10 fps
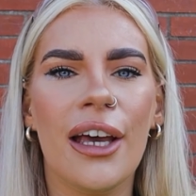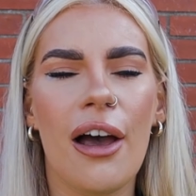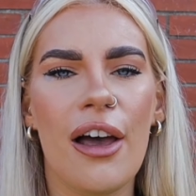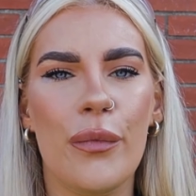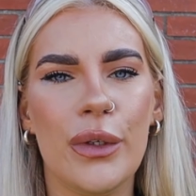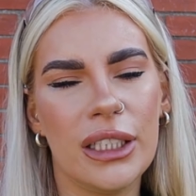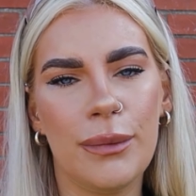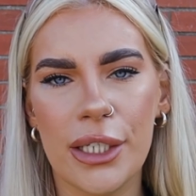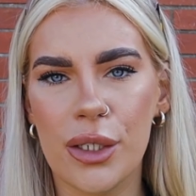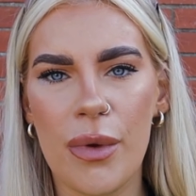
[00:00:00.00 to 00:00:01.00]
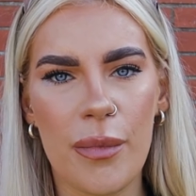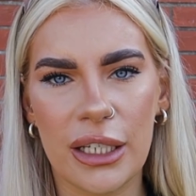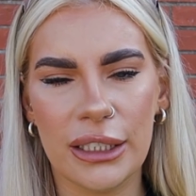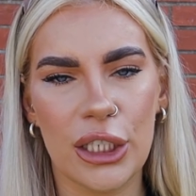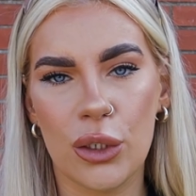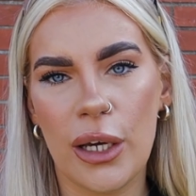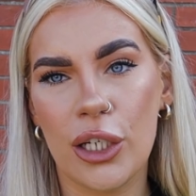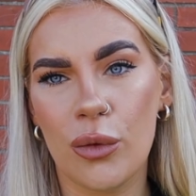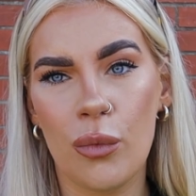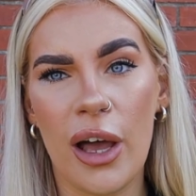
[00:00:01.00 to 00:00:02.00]
This is meant to mimic a
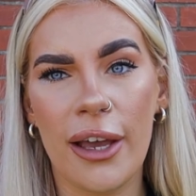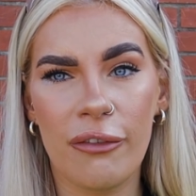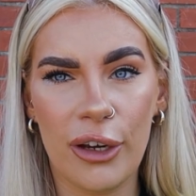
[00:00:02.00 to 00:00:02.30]
situation where your